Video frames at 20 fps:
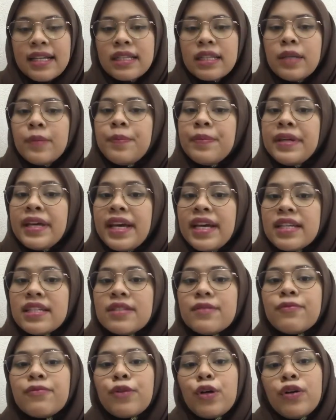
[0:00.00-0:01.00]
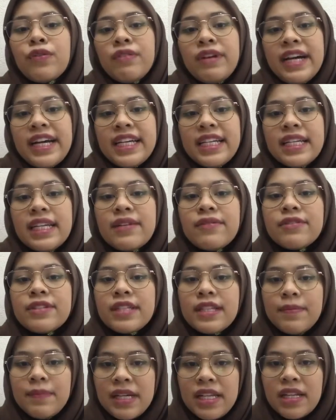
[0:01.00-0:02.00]
TPS provide
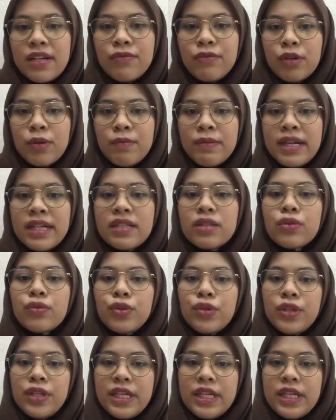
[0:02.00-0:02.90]
similar format to